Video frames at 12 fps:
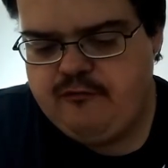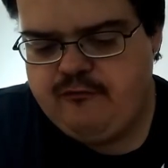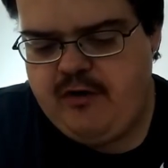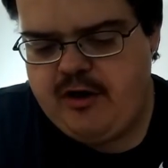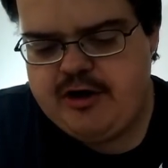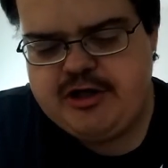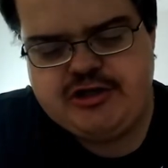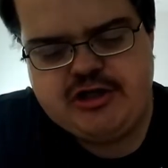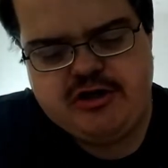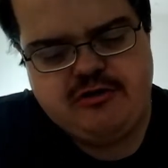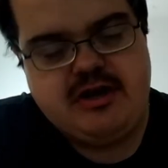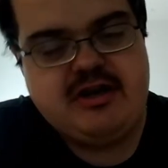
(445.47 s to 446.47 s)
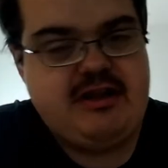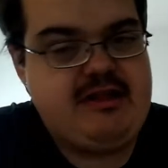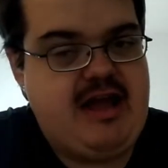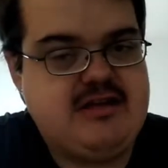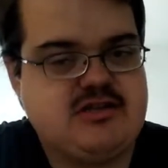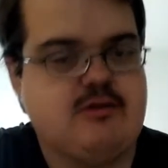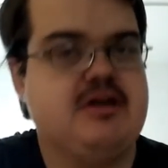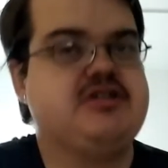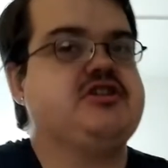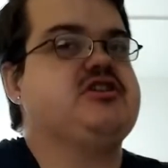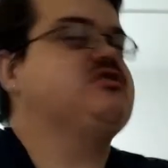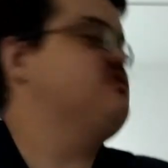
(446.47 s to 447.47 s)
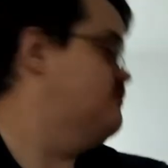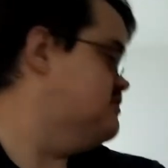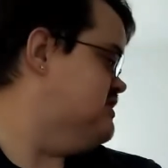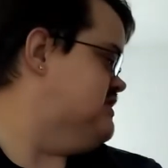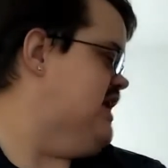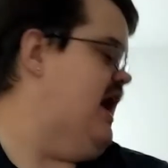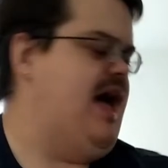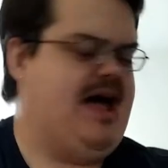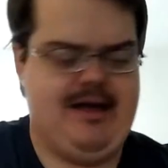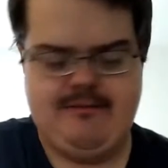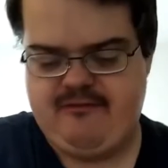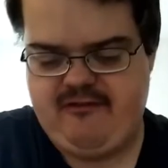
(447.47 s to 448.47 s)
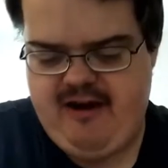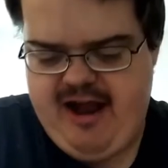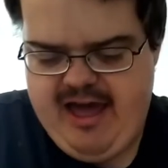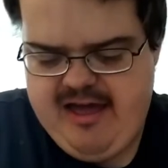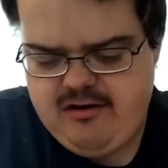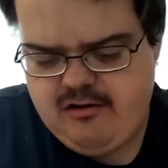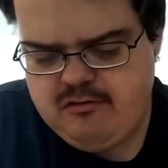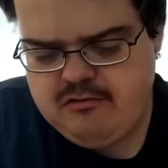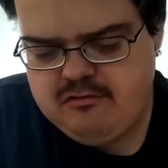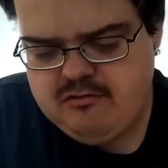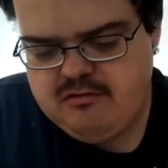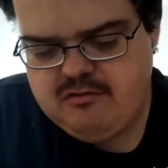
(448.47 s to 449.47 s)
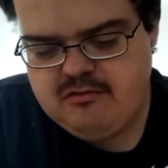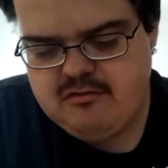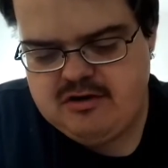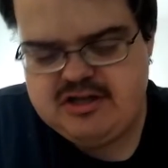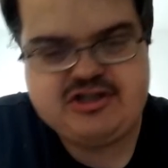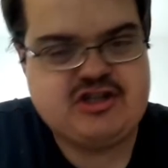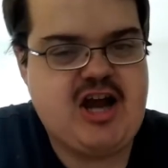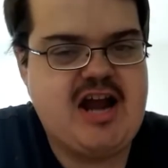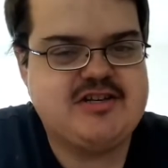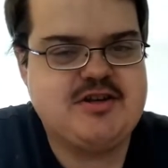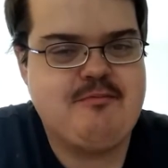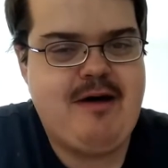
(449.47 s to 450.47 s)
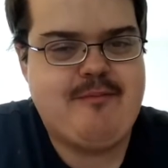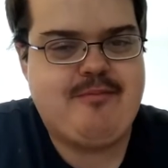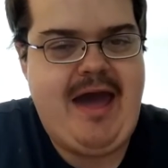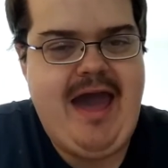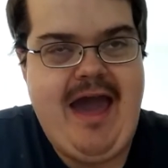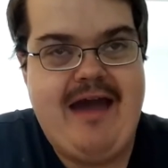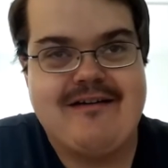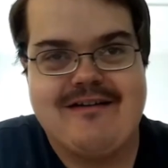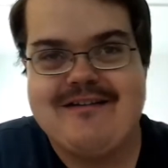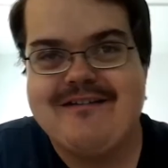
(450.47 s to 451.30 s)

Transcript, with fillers: 32 in the last question. Stop, Fred. He's scratching my back.